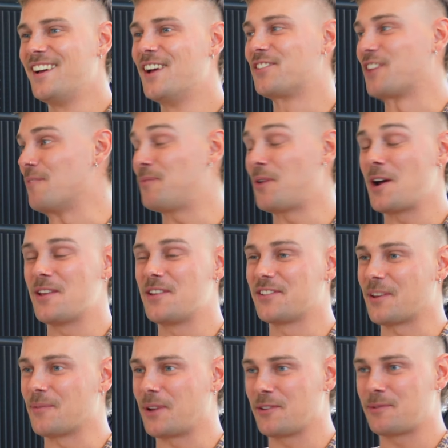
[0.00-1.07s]

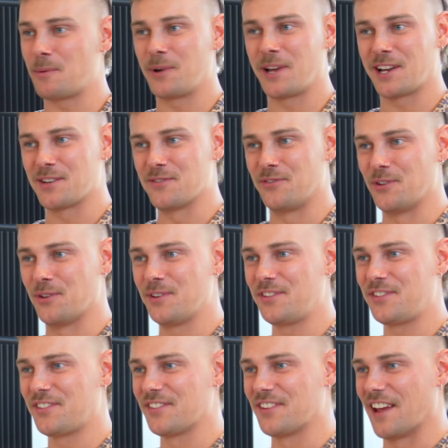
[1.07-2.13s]
Sometimes people get
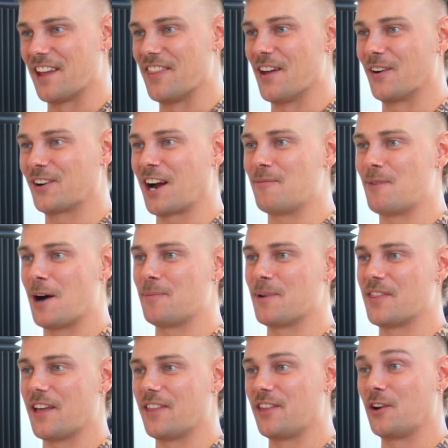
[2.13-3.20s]
confused and they'll come up
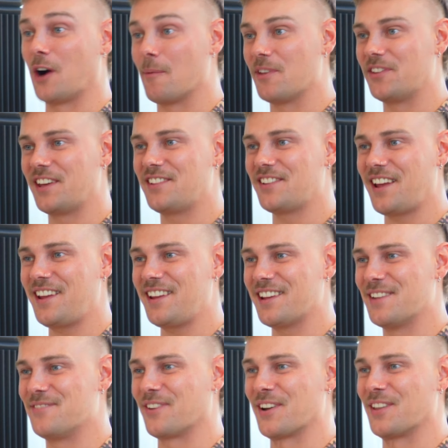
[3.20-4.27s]
and they think I'm the DJ in
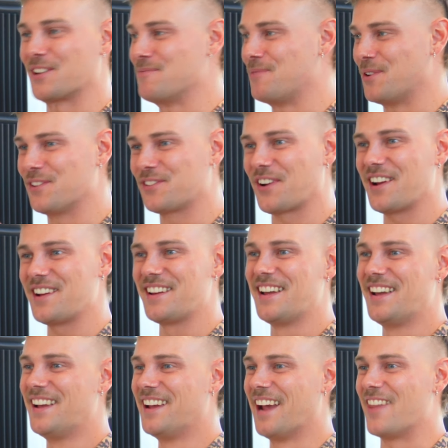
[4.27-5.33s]
front of the computer screen,
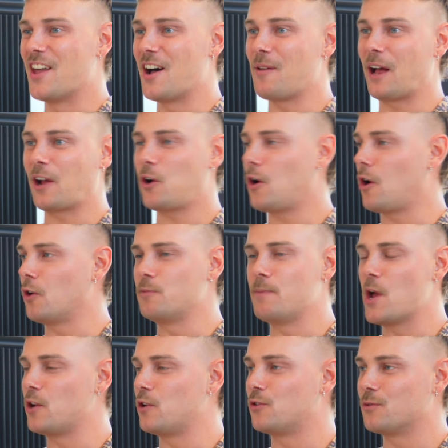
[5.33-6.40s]
and they're like, "Oh
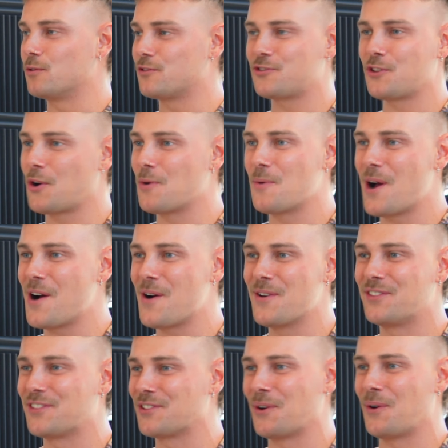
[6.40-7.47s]
man, you're doing so well.
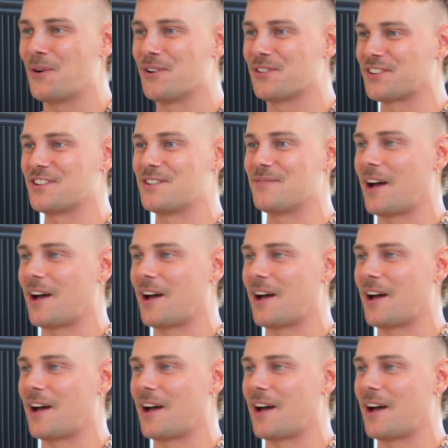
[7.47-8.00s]
This is awesome."